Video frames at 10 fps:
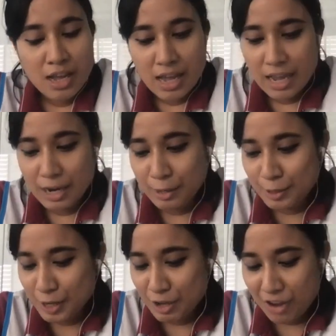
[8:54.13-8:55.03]
And
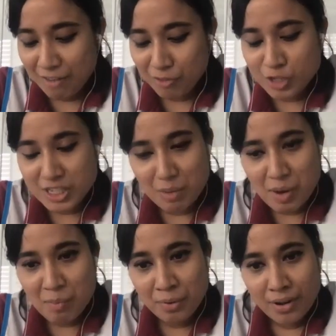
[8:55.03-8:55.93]
if I have to sum
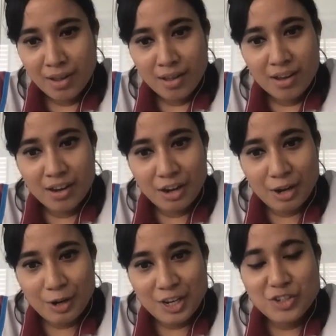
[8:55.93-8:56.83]
up,
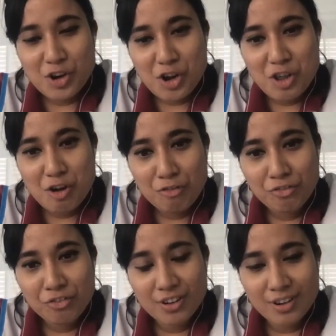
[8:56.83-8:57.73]
the journey of
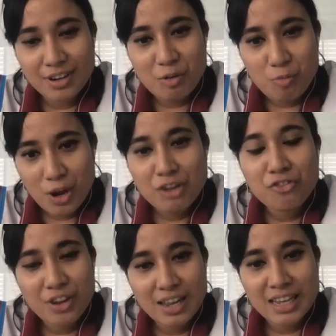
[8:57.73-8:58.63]

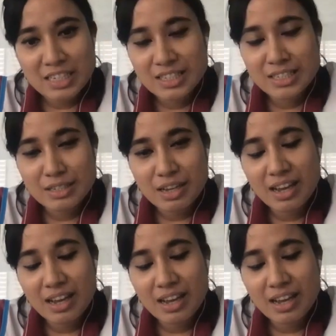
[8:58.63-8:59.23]
Whitefield has